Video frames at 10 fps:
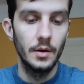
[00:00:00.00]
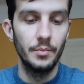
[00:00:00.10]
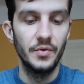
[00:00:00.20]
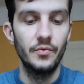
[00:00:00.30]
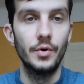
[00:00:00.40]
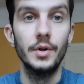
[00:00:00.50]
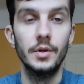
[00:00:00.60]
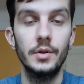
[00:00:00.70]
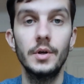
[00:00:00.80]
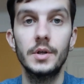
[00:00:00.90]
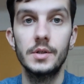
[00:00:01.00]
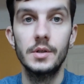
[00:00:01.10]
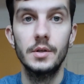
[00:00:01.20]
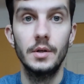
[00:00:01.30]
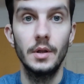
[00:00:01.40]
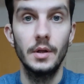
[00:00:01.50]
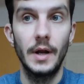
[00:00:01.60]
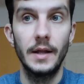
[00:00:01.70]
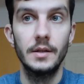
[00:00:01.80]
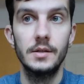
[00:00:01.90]
before the Turks in the
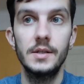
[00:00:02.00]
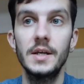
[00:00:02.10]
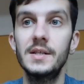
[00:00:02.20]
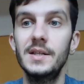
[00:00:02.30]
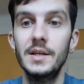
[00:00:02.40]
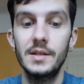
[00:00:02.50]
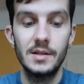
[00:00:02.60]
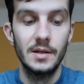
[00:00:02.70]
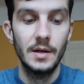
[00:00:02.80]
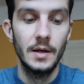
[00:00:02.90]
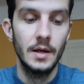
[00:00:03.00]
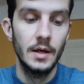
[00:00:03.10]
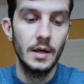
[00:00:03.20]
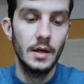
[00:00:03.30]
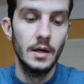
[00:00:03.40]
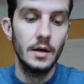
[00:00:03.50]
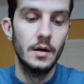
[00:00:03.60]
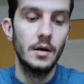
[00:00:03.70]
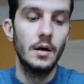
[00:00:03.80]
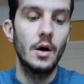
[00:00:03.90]
1960s,
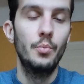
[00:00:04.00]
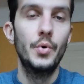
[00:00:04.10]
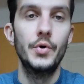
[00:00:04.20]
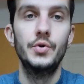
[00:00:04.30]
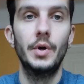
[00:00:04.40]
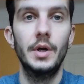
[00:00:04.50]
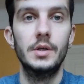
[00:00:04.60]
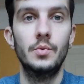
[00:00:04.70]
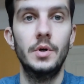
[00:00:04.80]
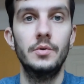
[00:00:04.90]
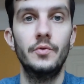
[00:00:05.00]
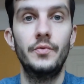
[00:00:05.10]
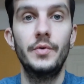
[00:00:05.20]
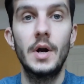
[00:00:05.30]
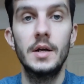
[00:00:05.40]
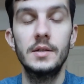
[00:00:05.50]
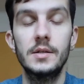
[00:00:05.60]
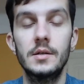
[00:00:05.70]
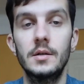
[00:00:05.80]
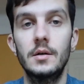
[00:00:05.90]
how Portuguese went to
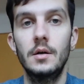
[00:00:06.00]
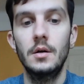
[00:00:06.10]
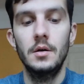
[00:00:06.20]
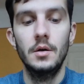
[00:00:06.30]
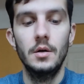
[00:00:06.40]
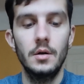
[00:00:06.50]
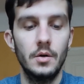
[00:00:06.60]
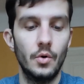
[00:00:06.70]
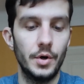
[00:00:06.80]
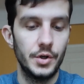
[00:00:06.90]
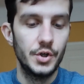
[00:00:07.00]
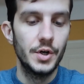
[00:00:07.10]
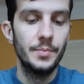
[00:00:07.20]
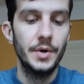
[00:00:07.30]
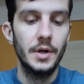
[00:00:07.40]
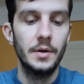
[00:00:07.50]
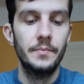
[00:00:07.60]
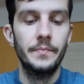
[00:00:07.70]
France or Germany